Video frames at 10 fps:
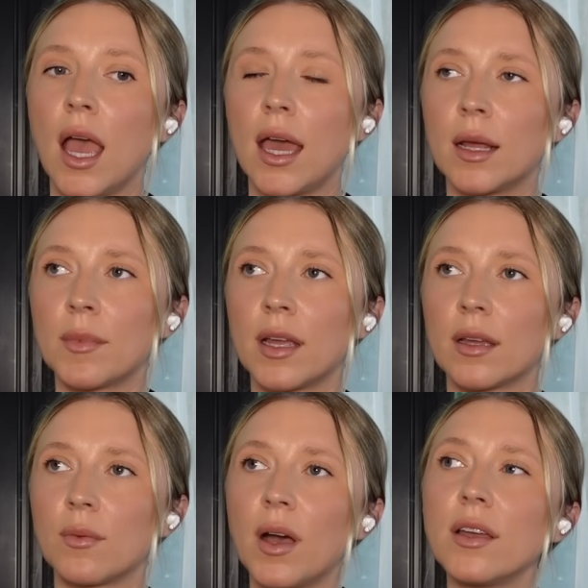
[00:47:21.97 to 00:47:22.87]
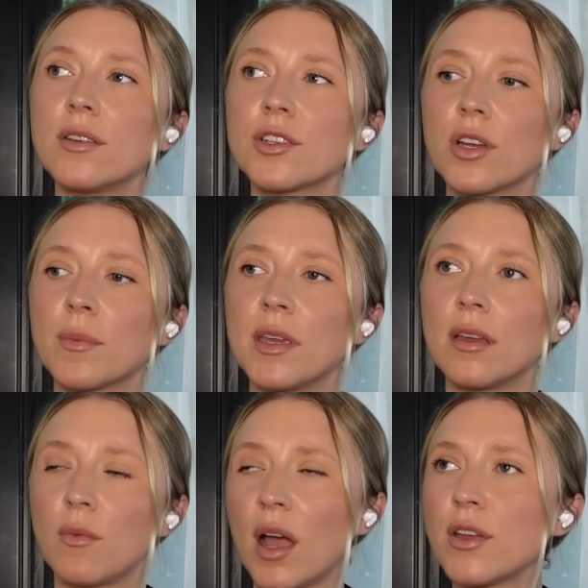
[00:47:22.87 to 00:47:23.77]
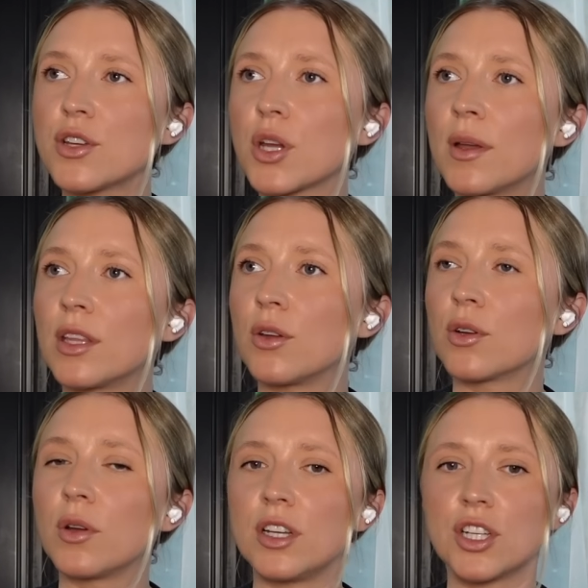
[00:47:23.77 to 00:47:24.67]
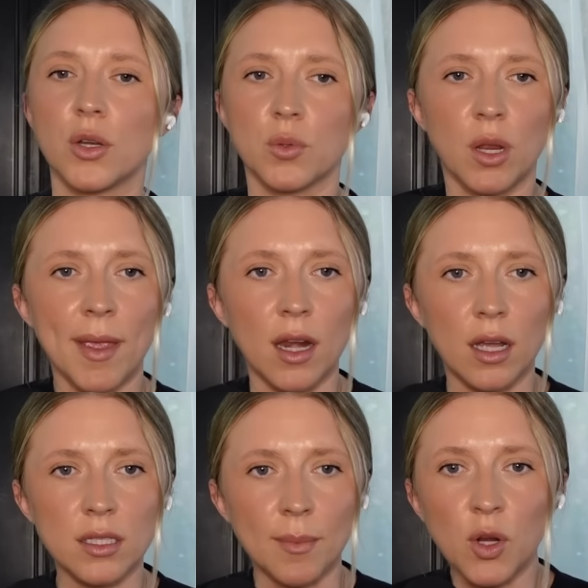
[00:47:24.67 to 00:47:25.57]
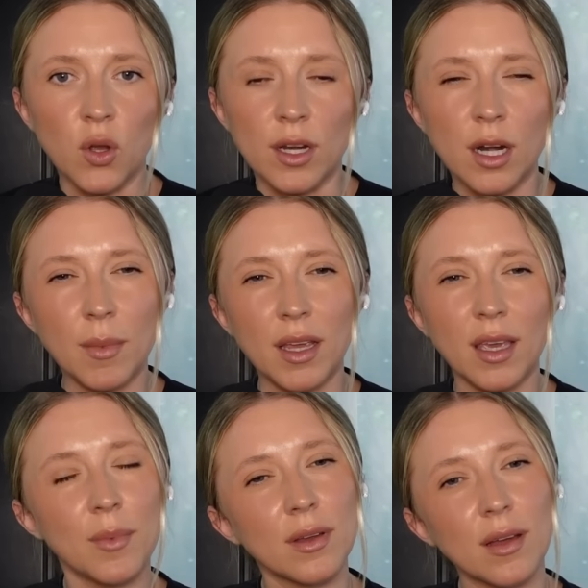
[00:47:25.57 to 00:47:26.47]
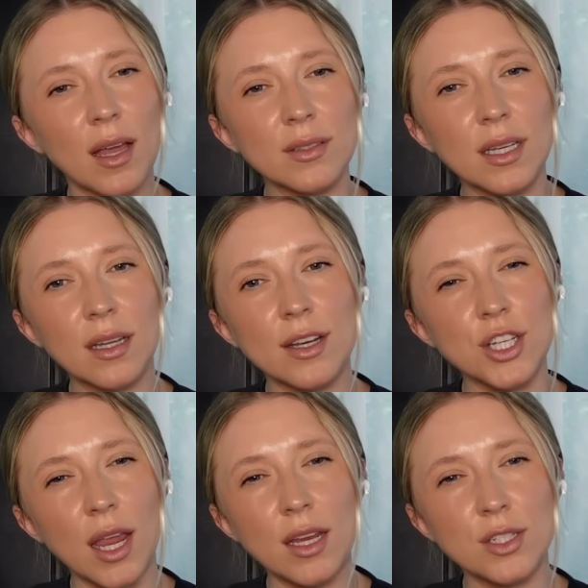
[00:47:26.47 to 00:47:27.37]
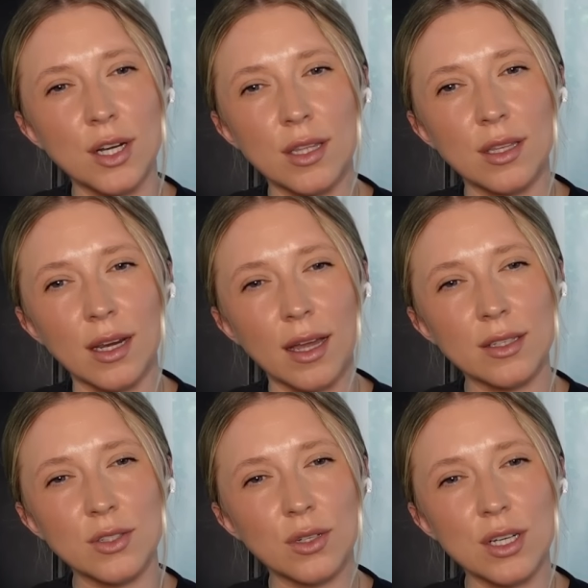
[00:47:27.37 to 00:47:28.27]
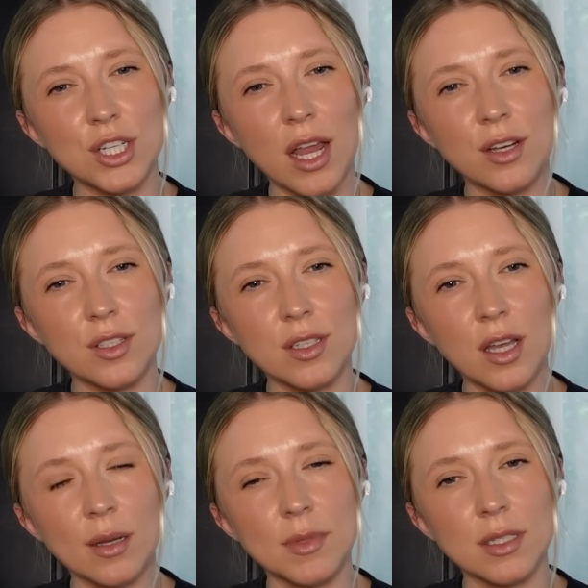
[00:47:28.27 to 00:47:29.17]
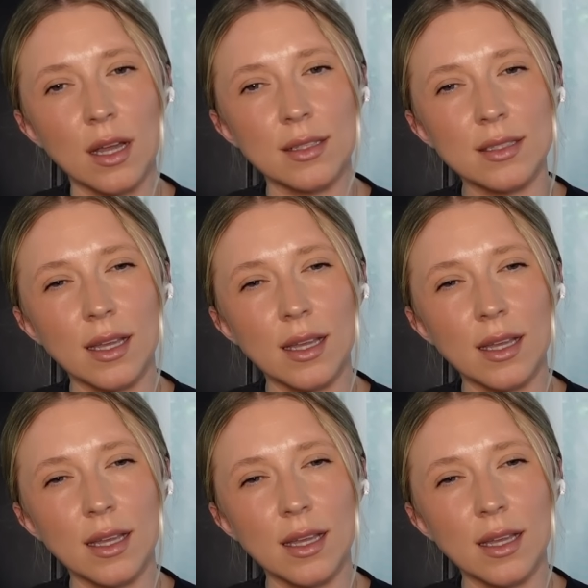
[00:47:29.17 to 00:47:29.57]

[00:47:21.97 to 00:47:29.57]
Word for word: And I'm like, why are you showing me? Why are you showing that you're annoyed? She goes, what do you mean? Because I'm annoyed. And I'm like, yeah, but how's that going to change anything? Like, it's not going to change the circumstance.